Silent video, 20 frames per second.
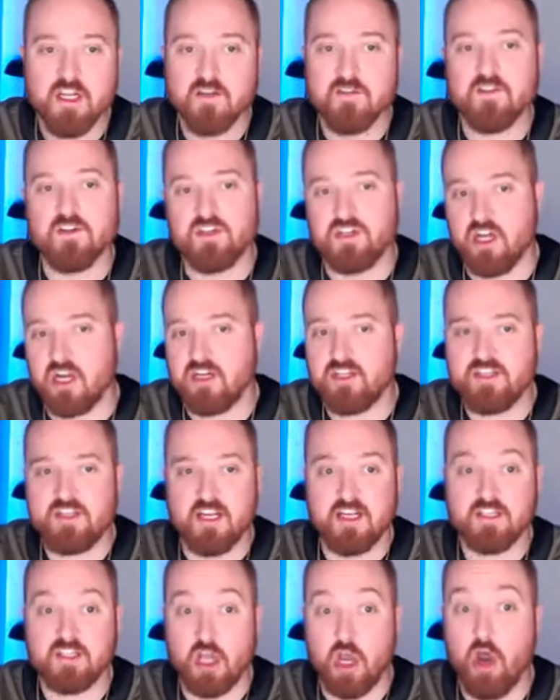The judge
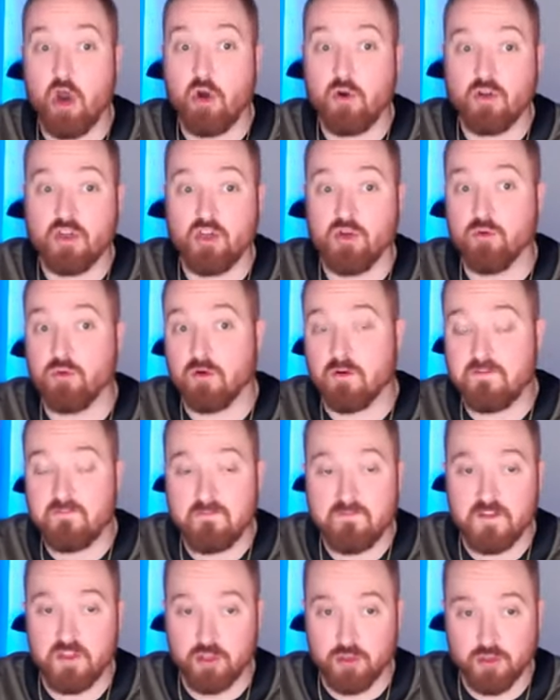says, Oh, you
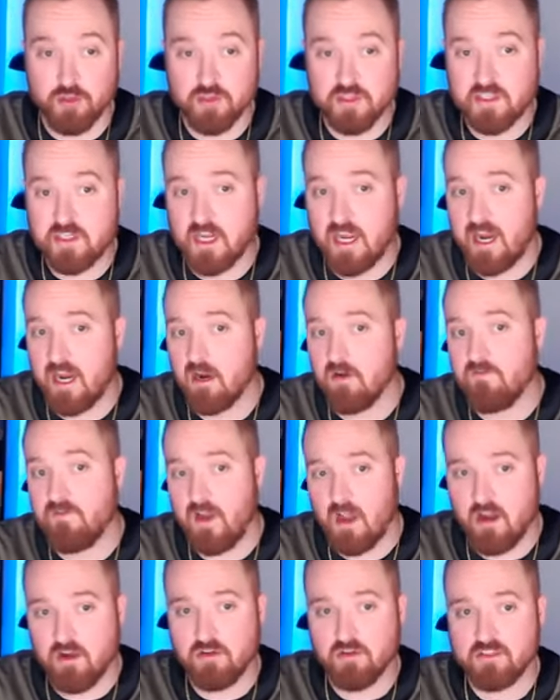refused a hair
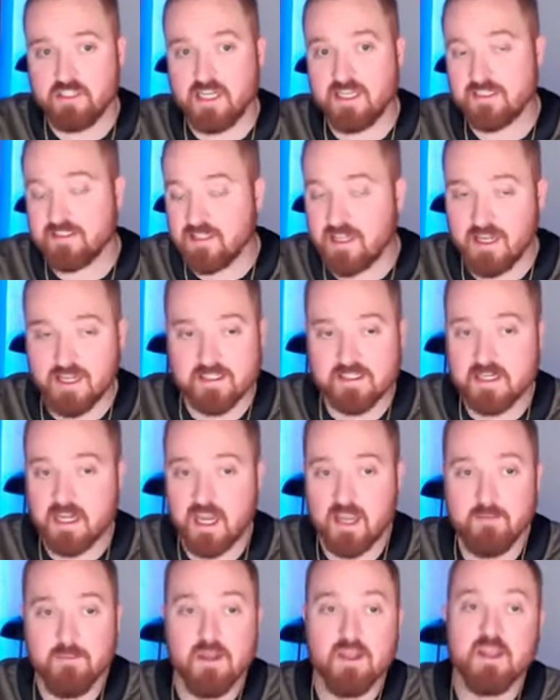follicle test last
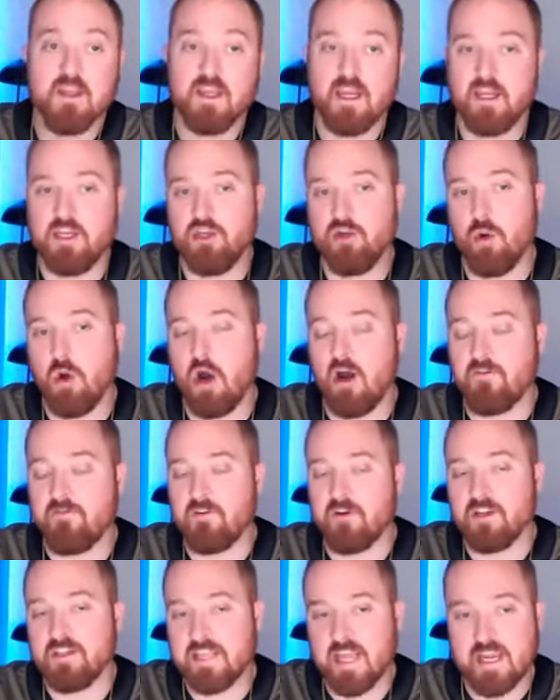time, and you
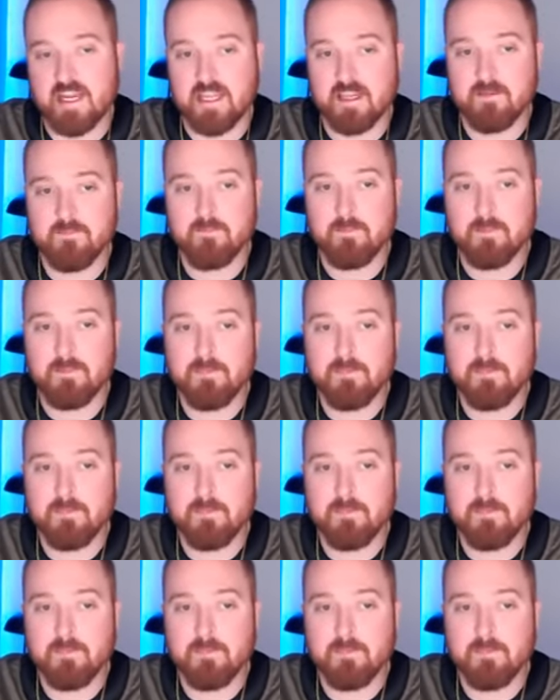offer to take it.